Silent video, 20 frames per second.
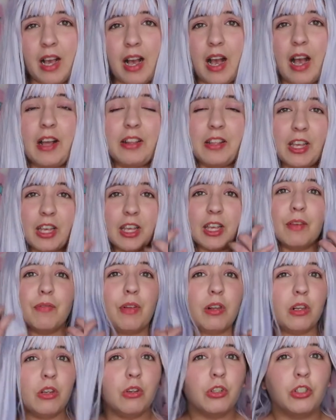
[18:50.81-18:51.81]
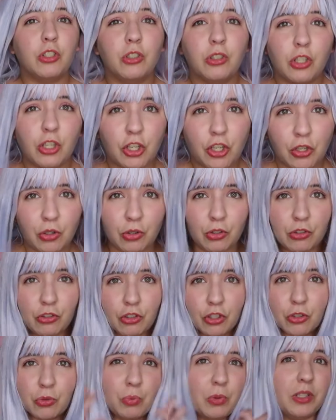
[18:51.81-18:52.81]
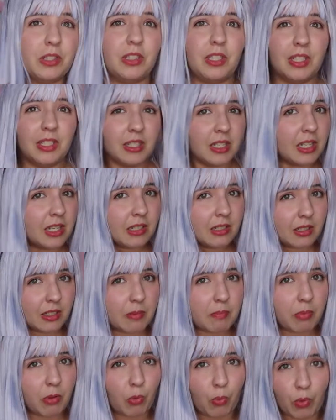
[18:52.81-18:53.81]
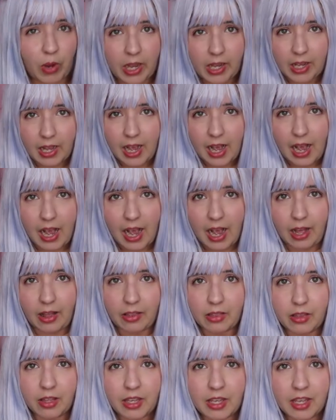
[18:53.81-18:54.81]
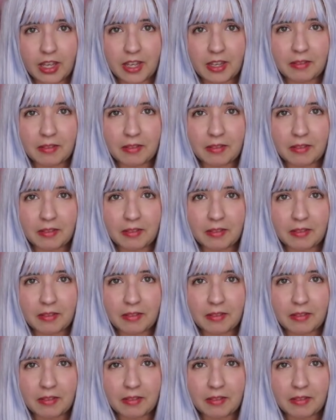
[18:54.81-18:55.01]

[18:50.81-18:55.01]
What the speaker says: And it even looks cute just with this simple wig and